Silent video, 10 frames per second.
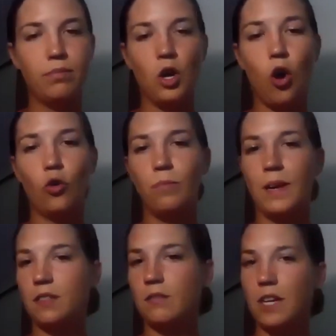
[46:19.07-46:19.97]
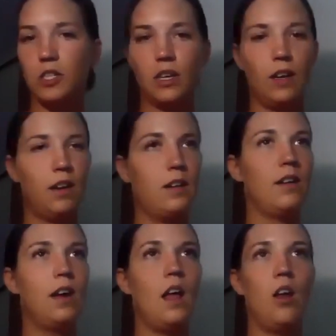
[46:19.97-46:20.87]
cold
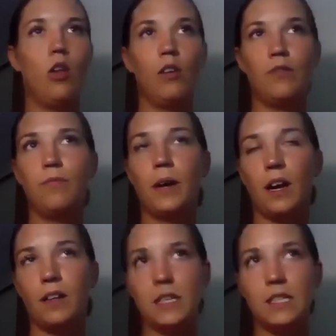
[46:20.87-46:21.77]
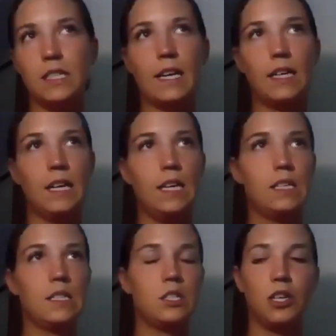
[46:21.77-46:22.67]
maceration, a lot of Burgundian
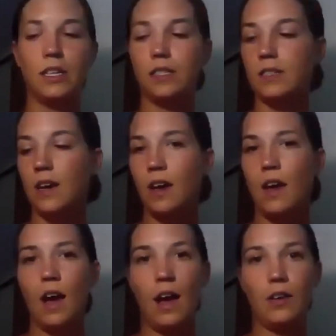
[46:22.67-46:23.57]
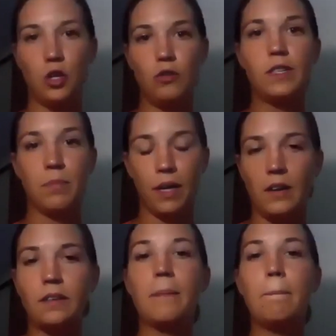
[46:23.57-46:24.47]
techniques. She's using
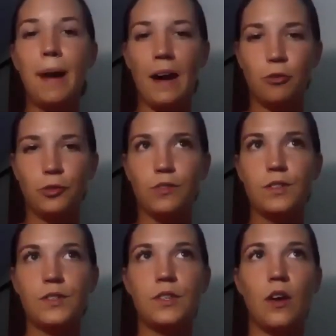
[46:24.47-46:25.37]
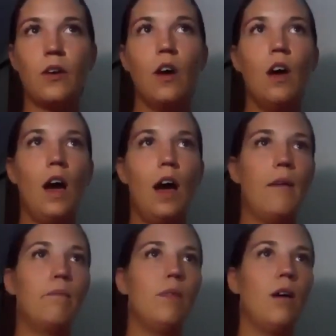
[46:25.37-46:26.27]
Burgundian barrels. So
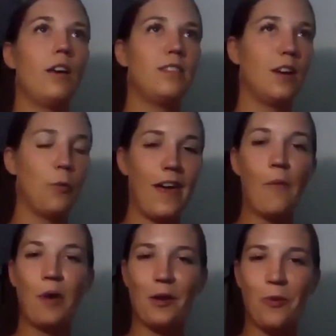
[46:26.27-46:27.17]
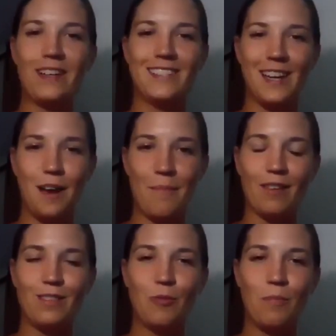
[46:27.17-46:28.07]
I think without putting words in her
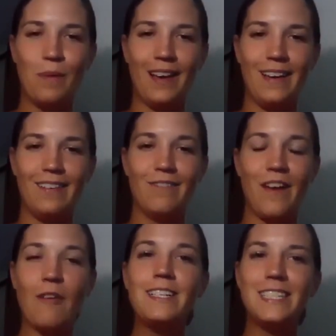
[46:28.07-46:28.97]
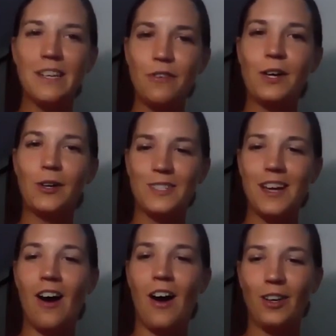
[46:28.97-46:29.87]
mouth, it would be very difficult
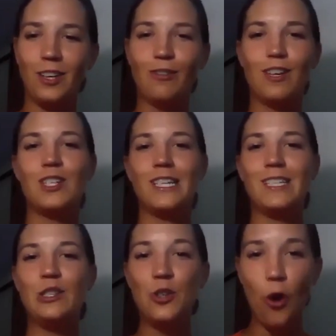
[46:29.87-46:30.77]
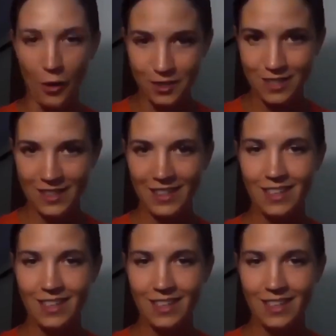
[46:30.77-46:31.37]
to argue that she's not